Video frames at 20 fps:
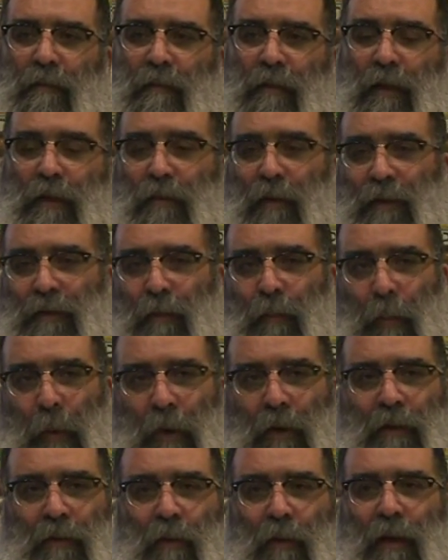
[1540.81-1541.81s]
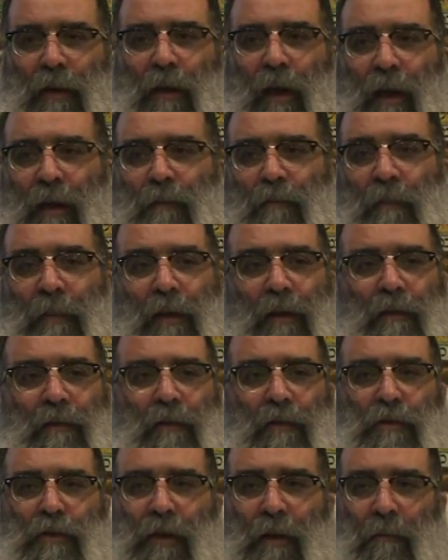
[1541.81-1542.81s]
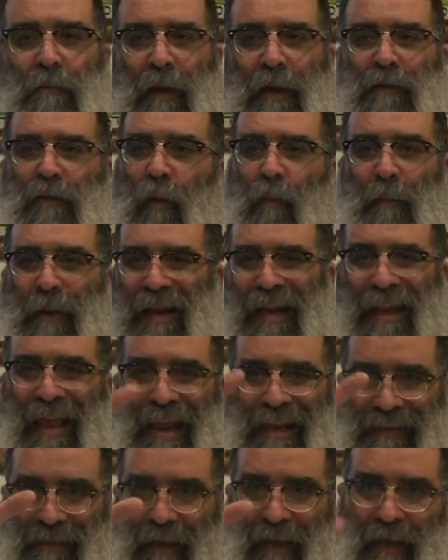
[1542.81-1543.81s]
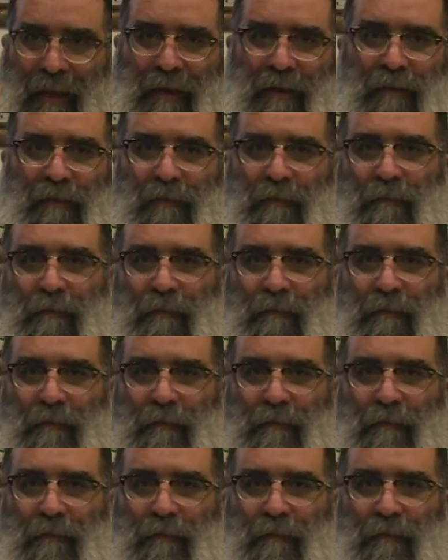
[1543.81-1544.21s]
That's why it's important to eat hot meals on Shabbat. Don't be lazy.